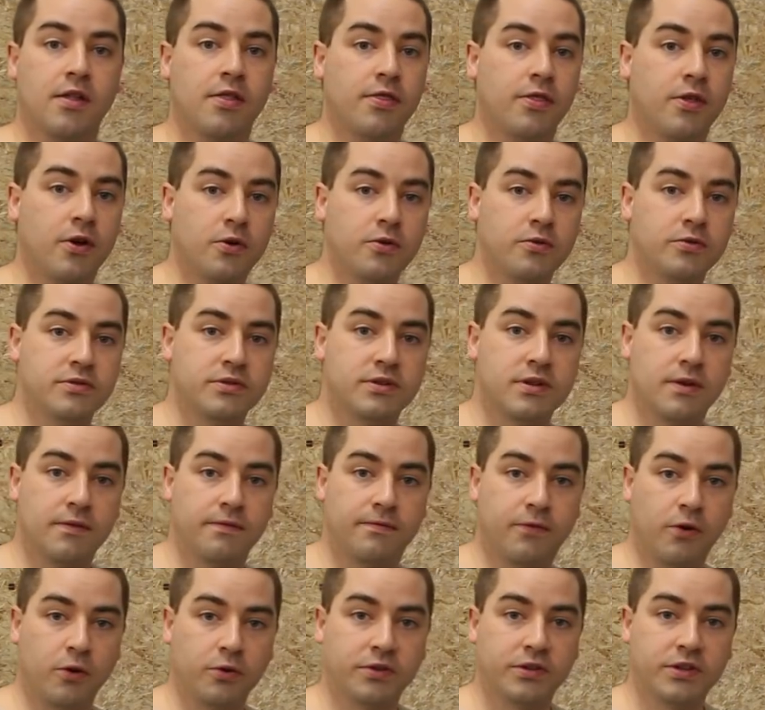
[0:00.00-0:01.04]
those
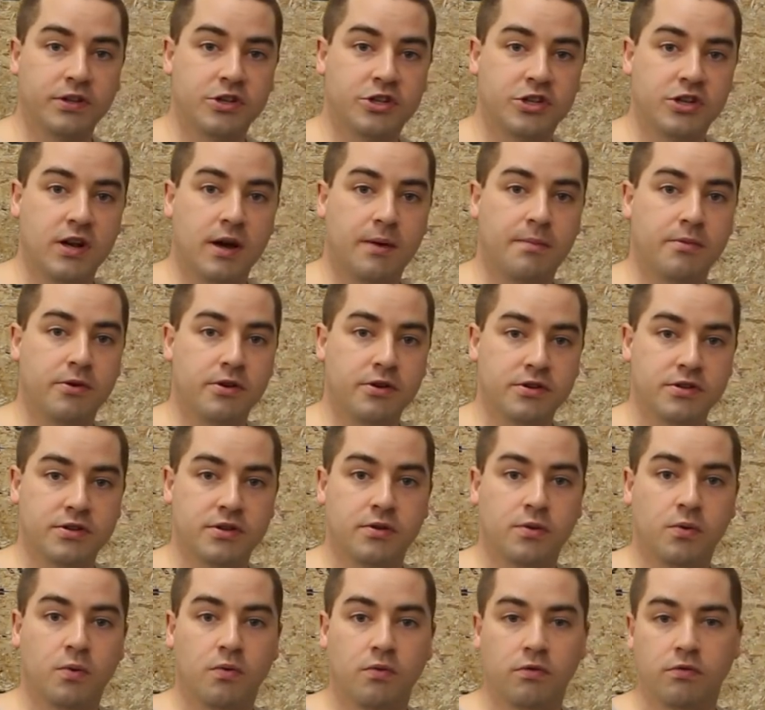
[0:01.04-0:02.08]
voltage
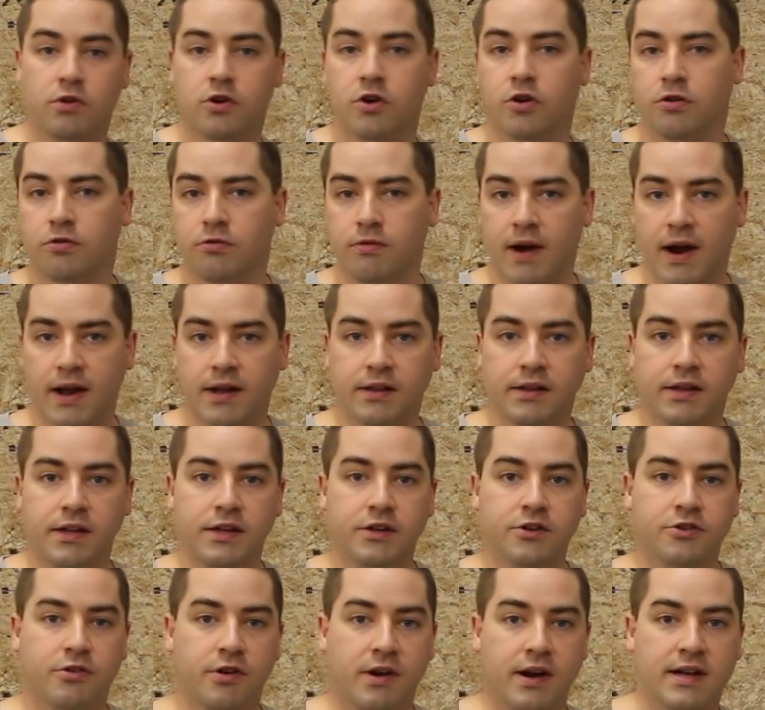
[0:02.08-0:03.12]
numbers
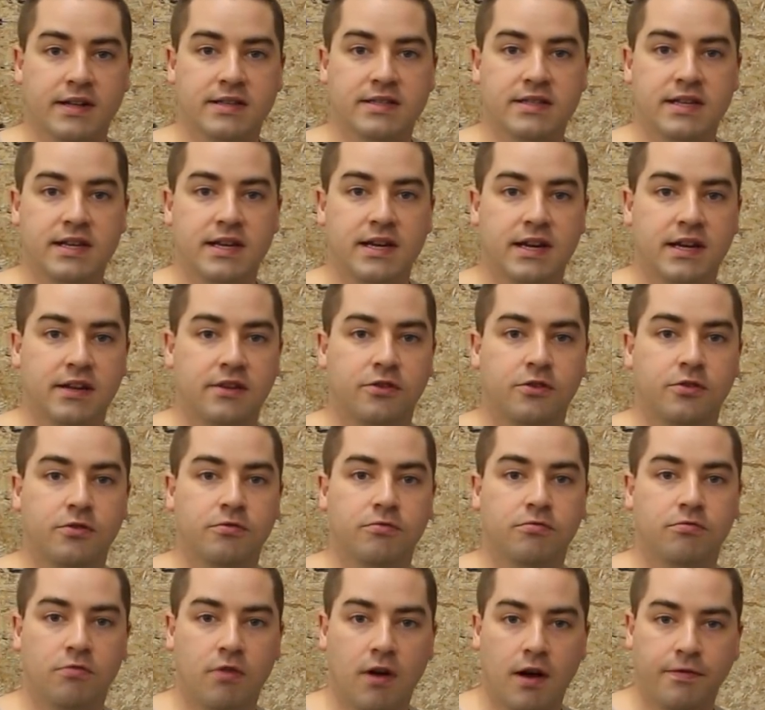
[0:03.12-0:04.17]
correctly translate
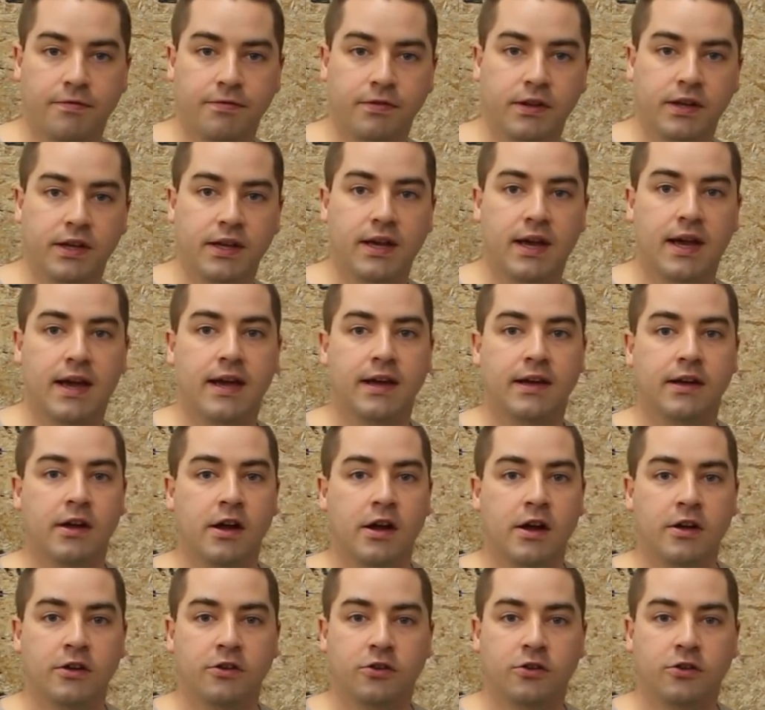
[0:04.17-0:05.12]
into roughly a